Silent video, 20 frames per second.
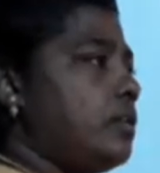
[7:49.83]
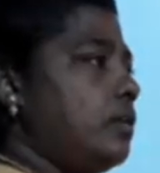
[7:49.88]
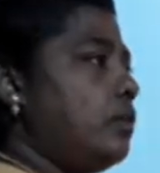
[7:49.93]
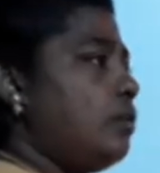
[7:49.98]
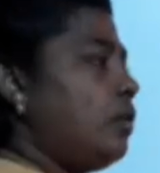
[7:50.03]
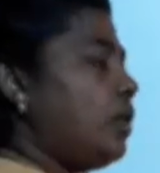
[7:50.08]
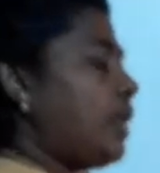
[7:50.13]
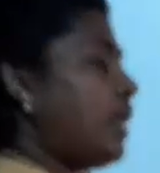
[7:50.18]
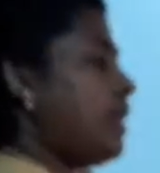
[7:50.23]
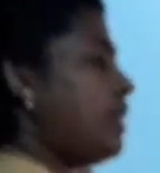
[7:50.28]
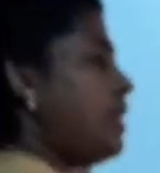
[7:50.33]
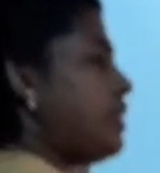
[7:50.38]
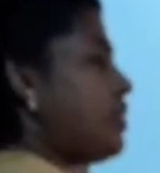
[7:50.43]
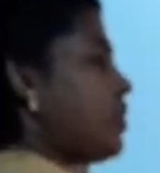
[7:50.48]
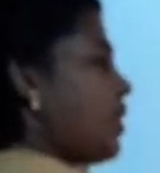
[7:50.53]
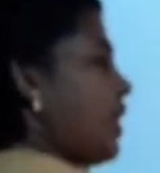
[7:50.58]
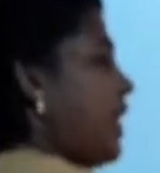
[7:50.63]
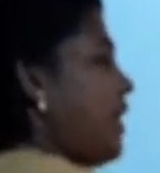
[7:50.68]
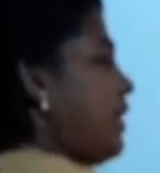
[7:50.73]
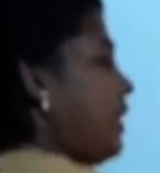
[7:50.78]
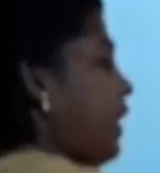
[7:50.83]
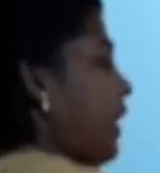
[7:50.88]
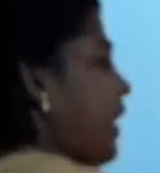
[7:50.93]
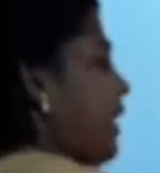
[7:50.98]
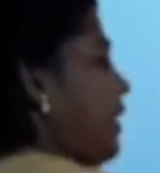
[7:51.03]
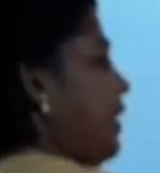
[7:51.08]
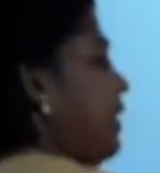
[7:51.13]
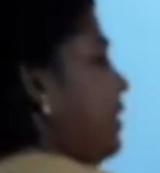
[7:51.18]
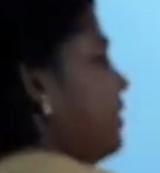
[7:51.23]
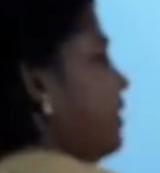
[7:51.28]
Okay, the straight
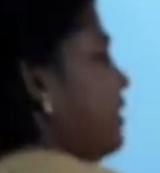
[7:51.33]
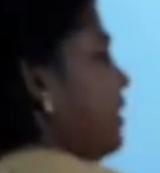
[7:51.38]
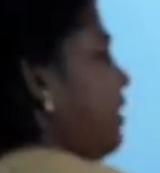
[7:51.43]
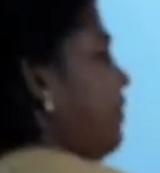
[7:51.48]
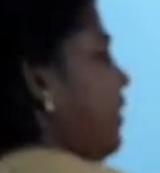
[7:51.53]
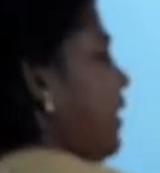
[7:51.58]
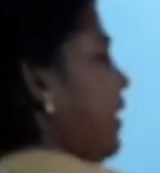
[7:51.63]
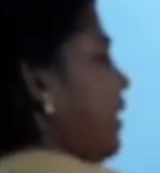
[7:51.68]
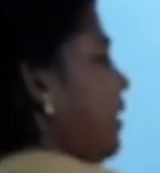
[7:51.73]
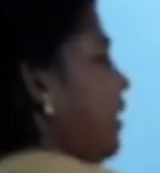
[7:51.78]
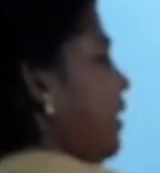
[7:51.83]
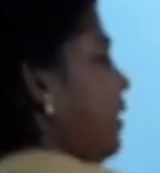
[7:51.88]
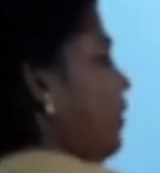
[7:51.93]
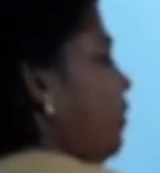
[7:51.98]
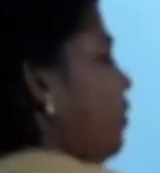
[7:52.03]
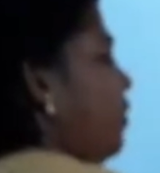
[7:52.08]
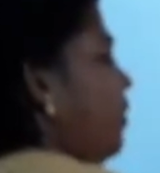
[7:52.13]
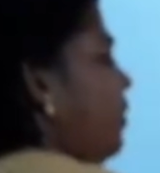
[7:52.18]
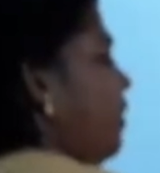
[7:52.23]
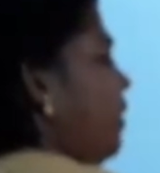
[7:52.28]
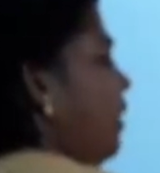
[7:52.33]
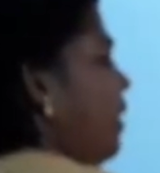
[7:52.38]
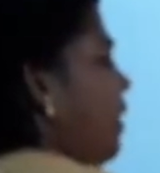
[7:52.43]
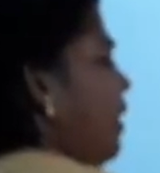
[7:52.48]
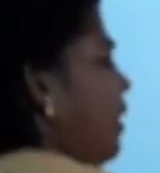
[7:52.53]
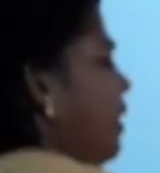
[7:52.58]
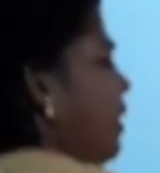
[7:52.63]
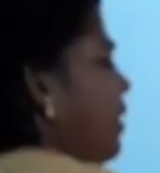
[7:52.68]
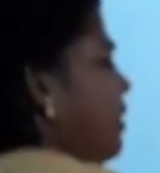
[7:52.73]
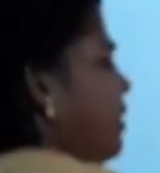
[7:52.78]
line is divided into
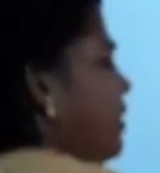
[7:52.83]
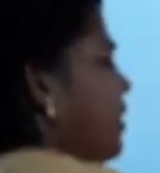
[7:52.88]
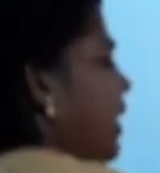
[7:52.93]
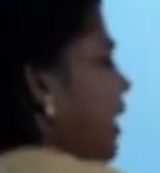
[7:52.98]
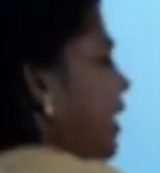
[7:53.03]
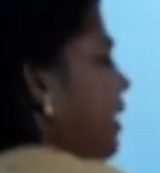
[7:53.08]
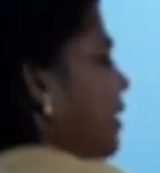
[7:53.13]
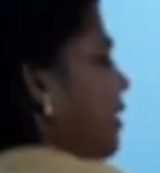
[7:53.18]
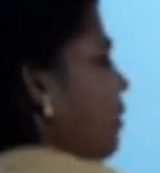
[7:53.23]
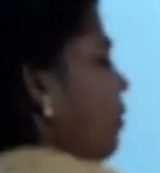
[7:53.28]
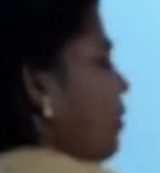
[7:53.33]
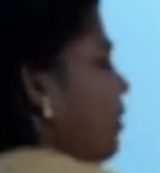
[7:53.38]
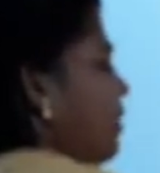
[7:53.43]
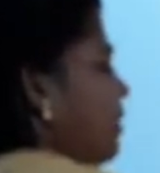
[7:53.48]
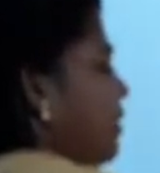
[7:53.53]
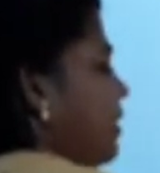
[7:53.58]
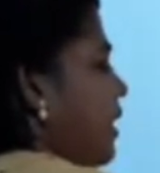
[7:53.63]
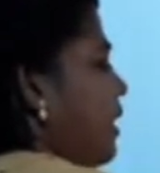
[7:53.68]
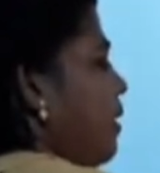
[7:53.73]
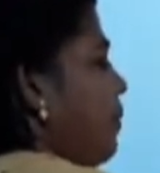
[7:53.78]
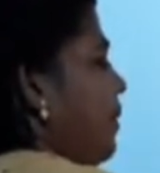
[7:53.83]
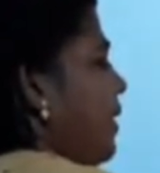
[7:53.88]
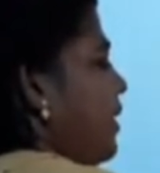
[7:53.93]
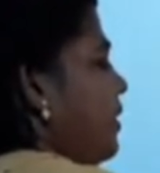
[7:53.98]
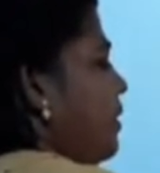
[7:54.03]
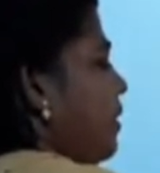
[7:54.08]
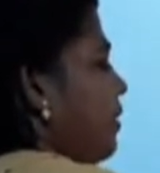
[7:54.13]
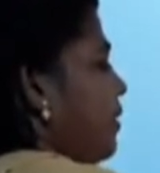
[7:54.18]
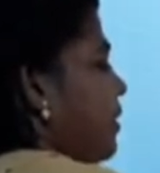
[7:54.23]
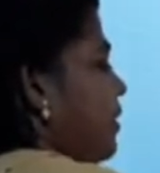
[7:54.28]

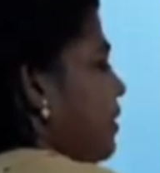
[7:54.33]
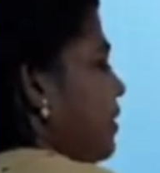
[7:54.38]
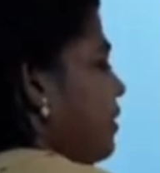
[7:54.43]
centimeters.